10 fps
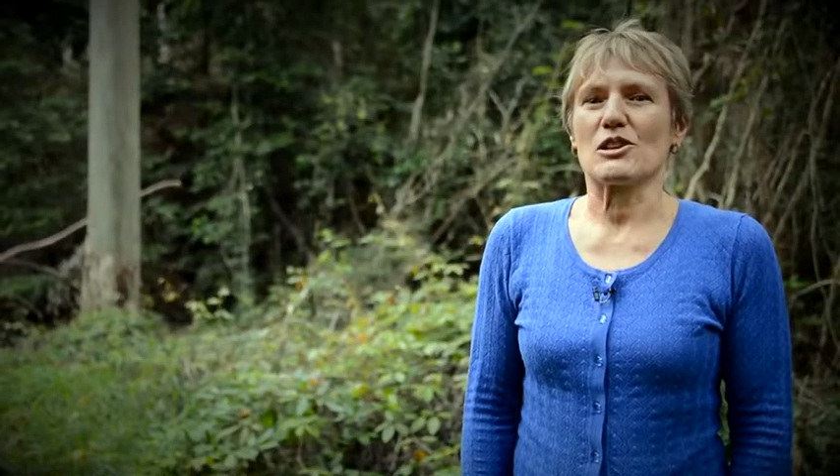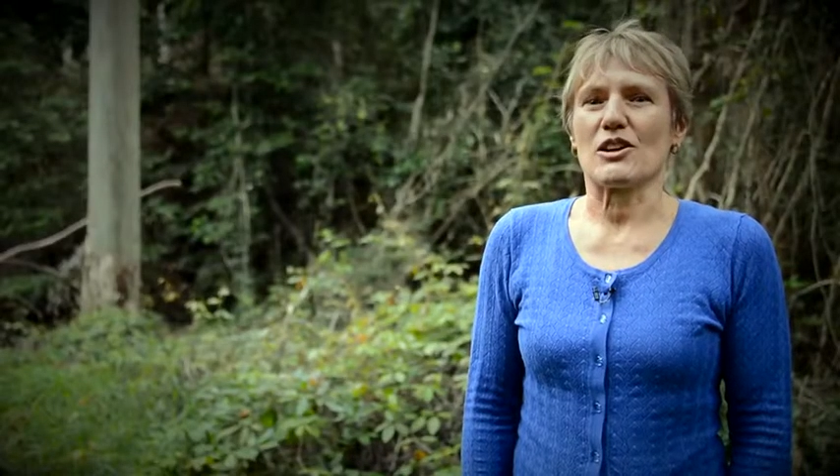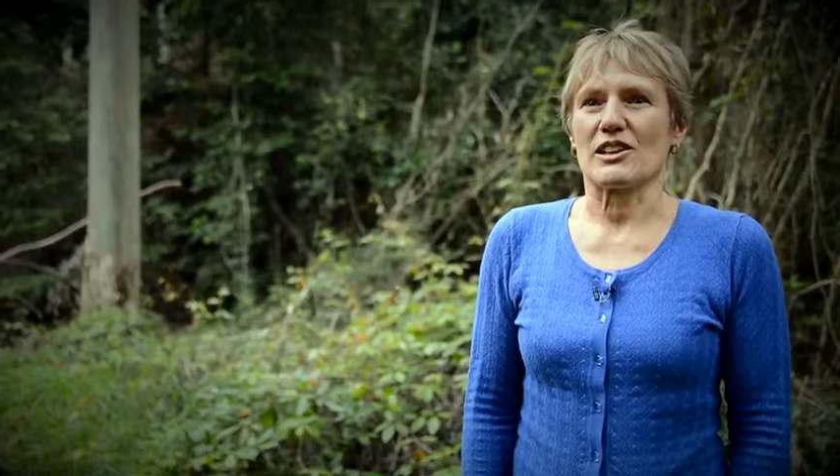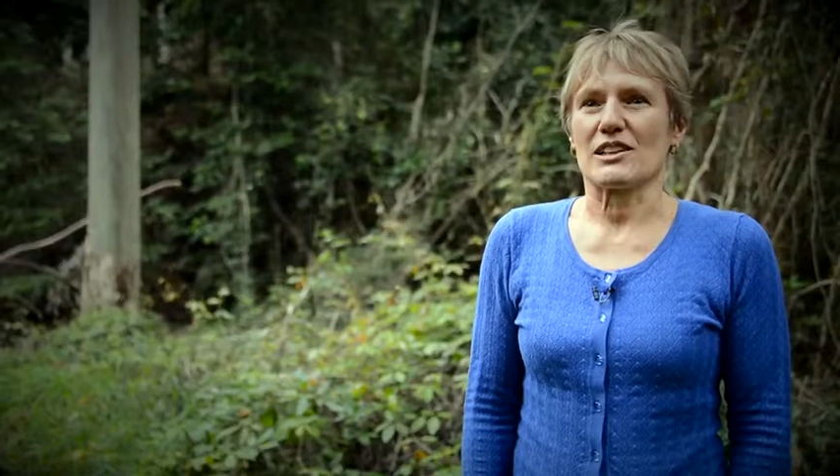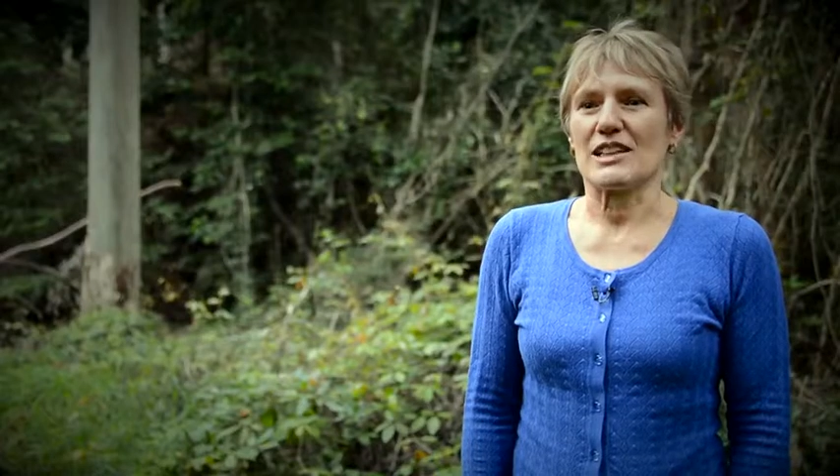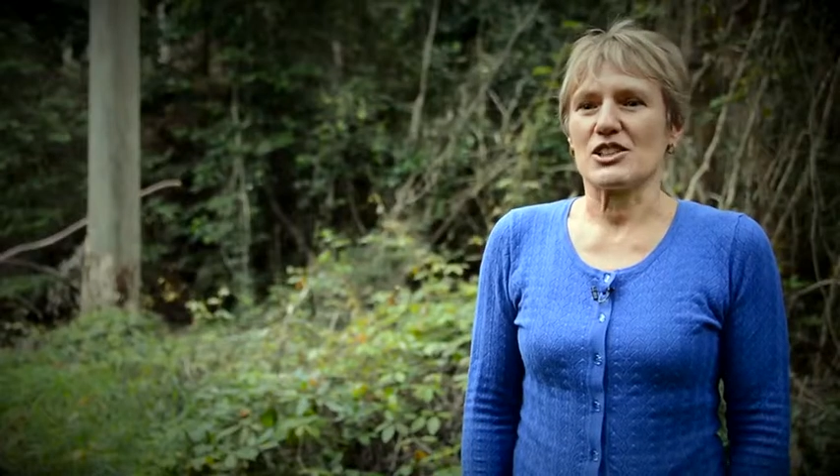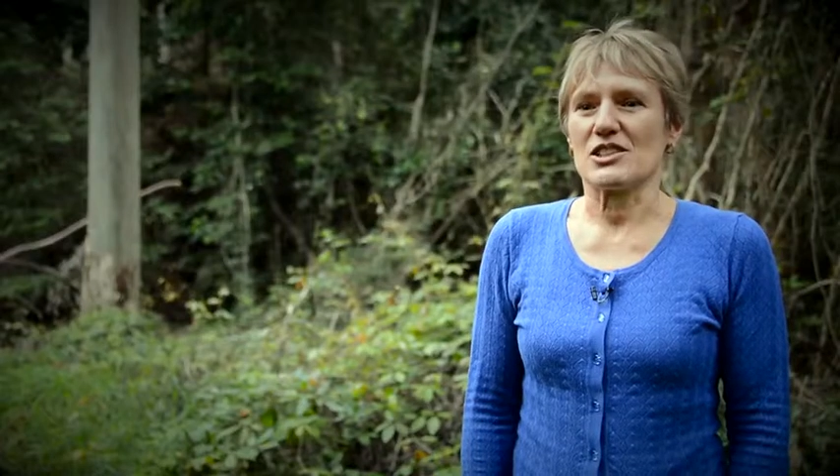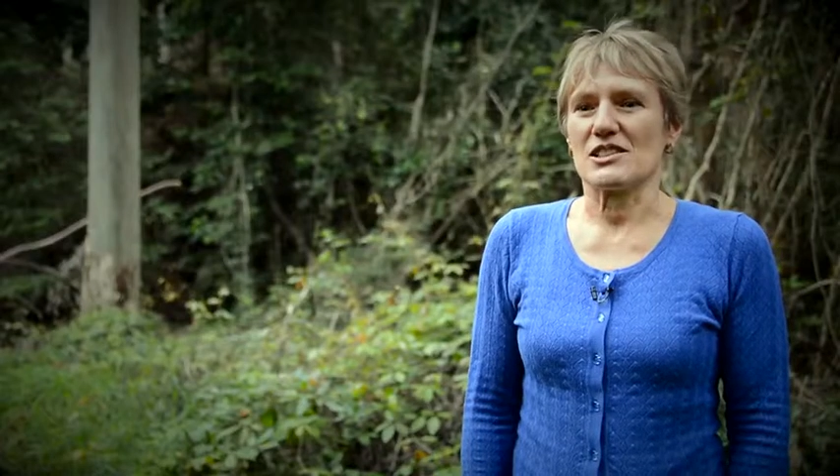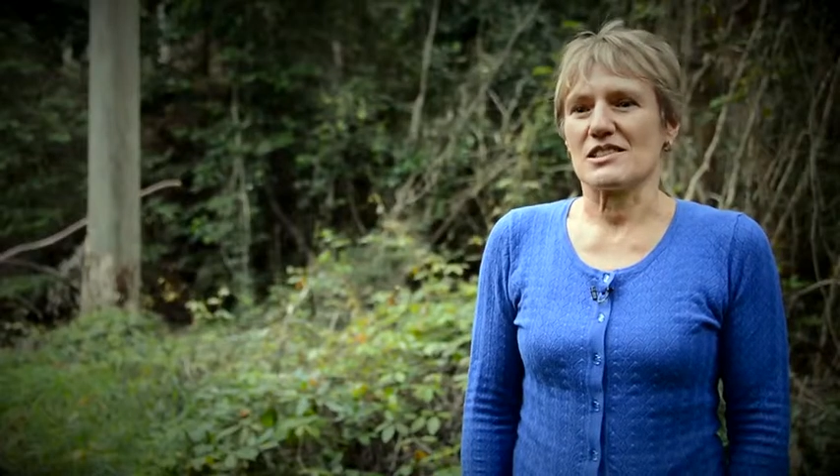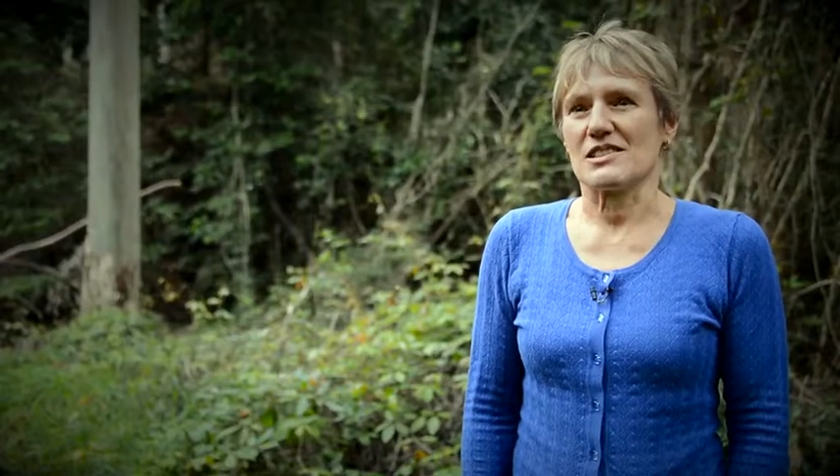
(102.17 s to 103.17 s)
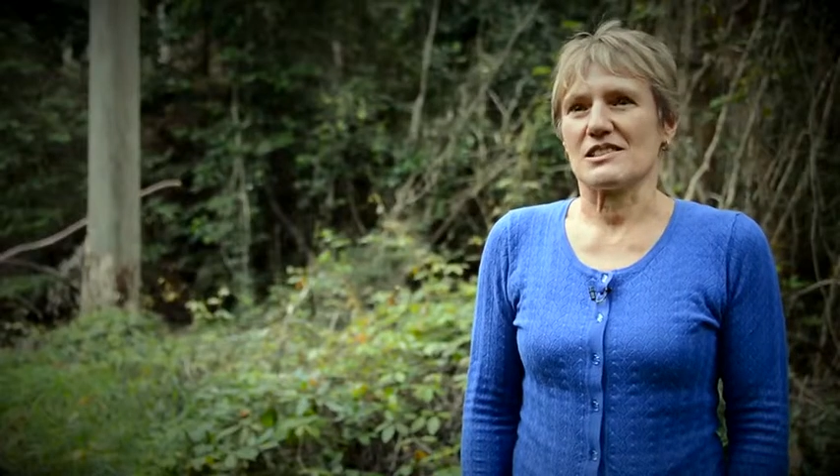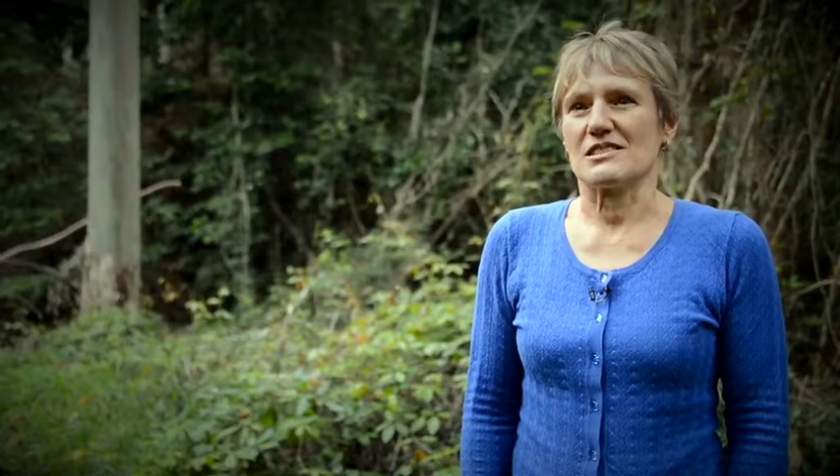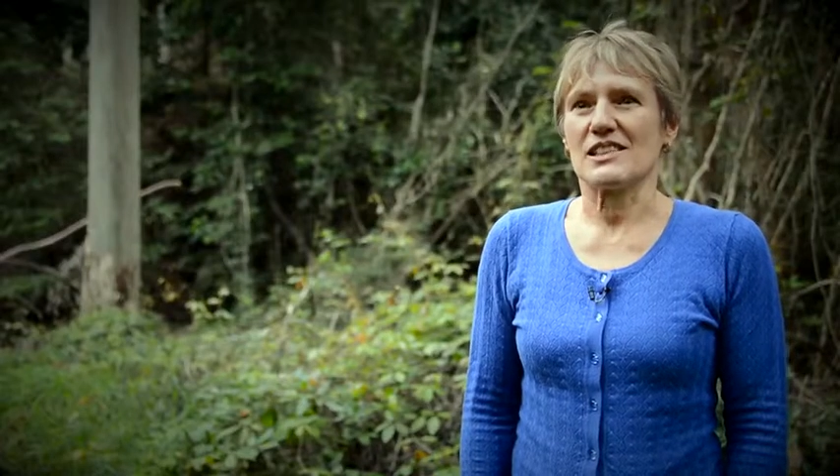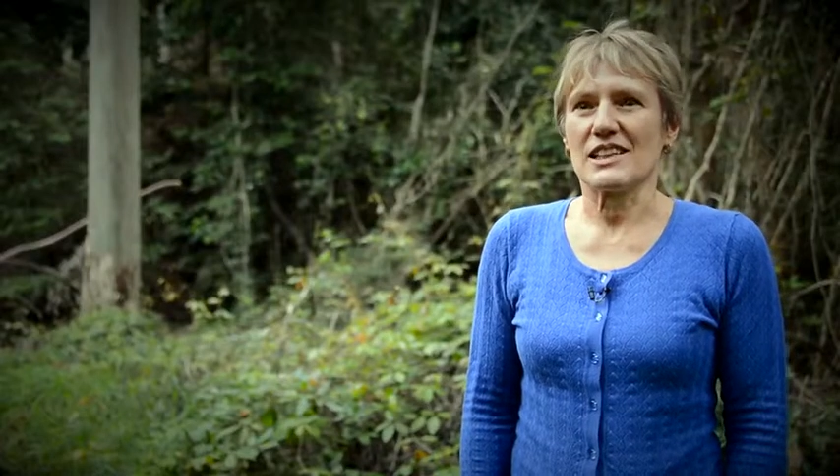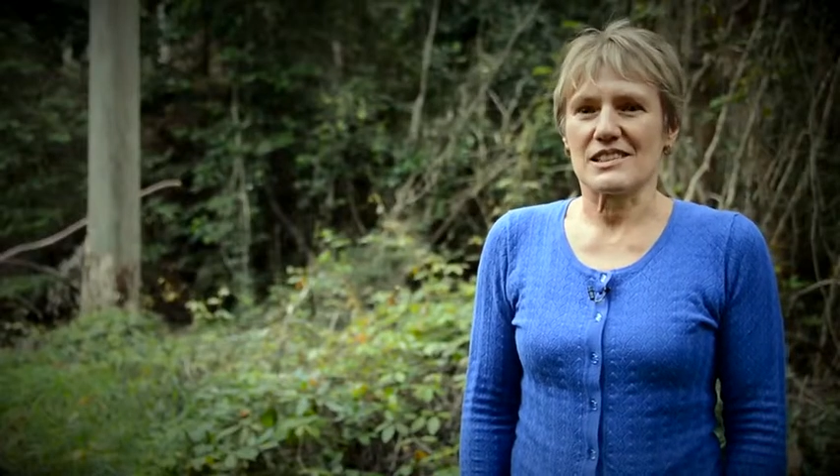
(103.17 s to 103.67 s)
like leeches
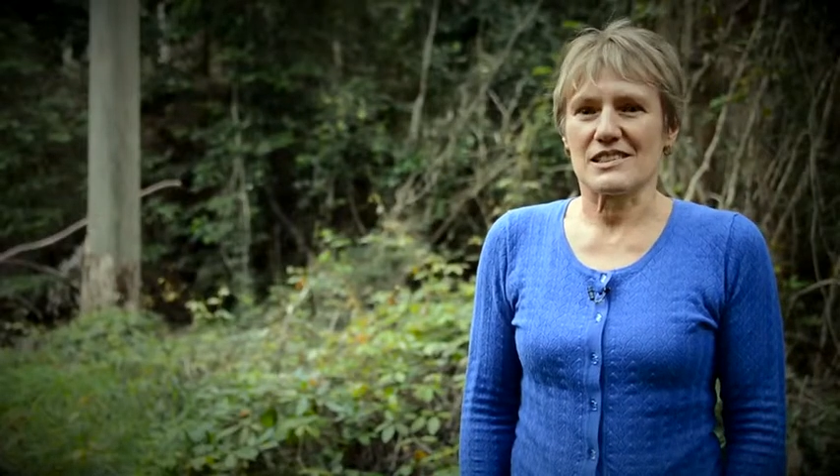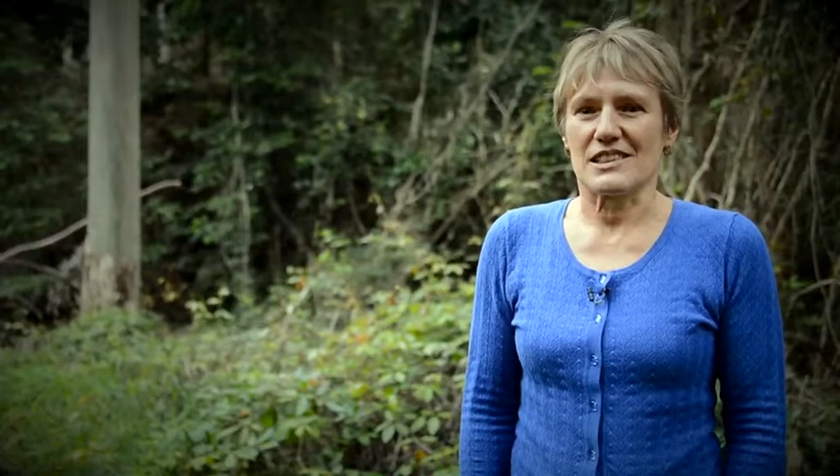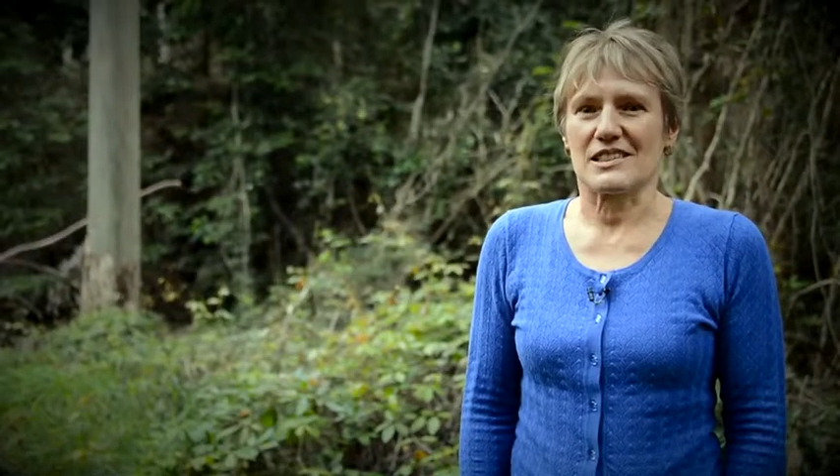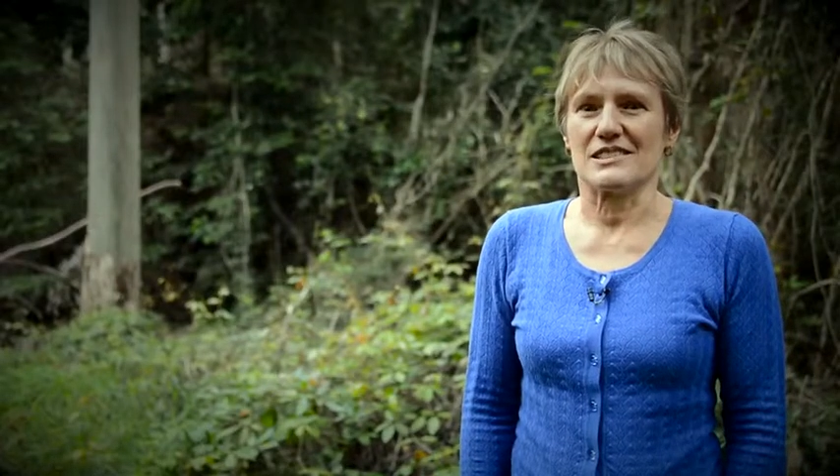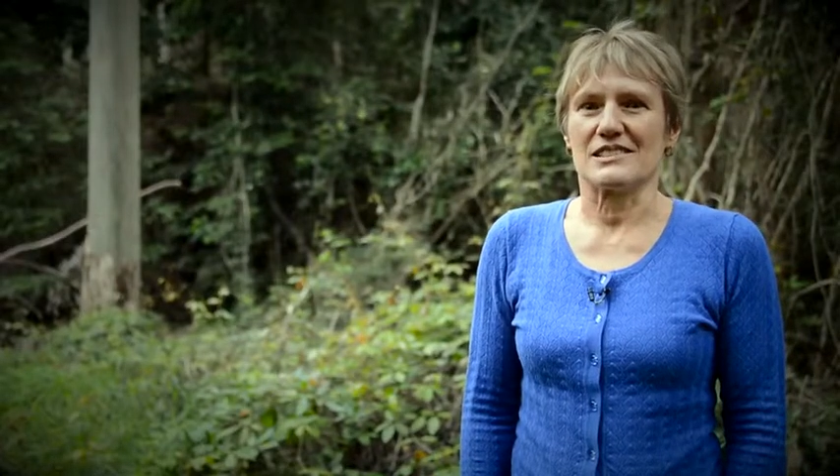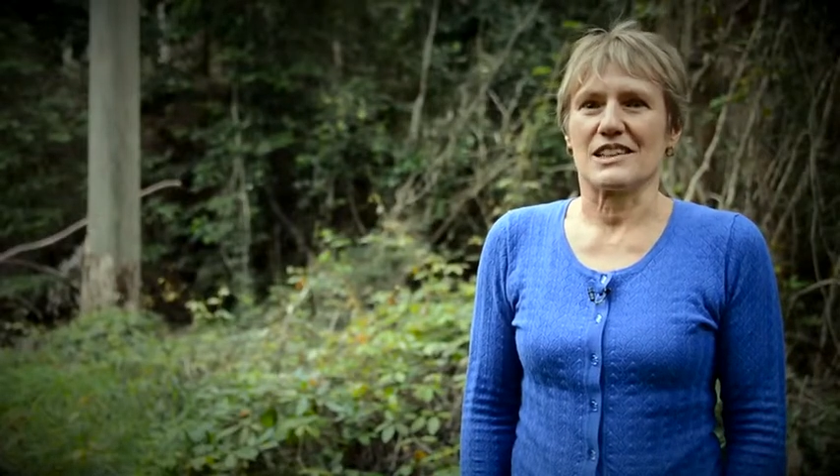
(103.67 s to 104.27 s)
and ticks and